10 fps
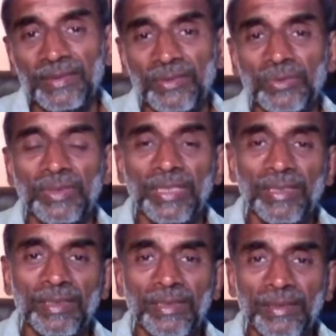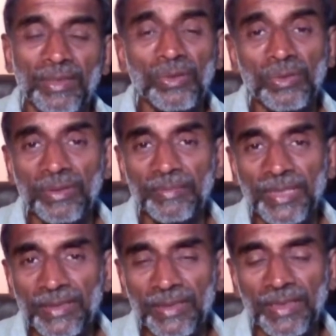using
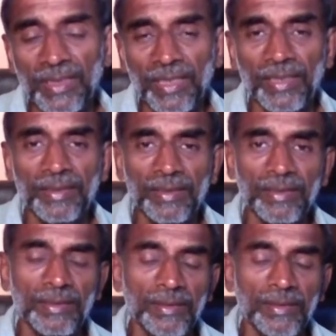neuroimaging and